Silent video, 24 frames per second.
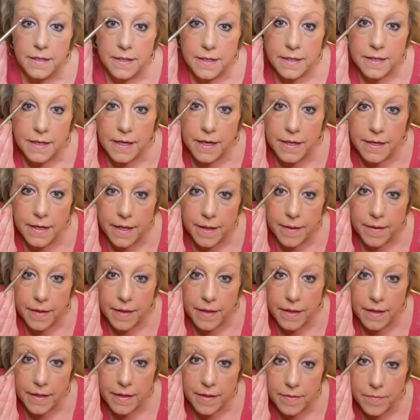kind of
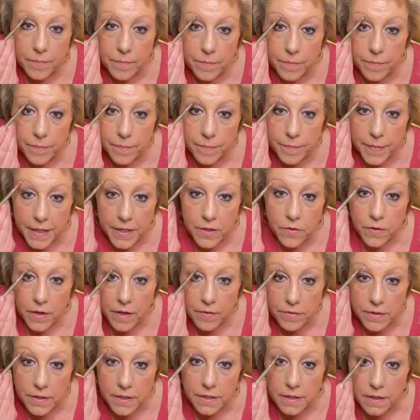make you have
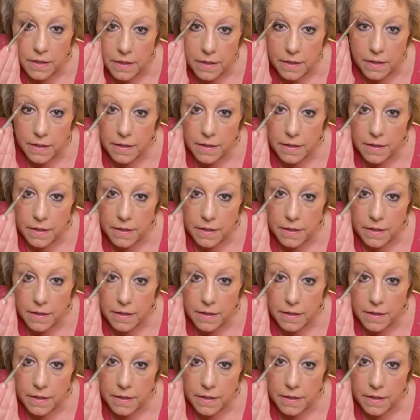a little,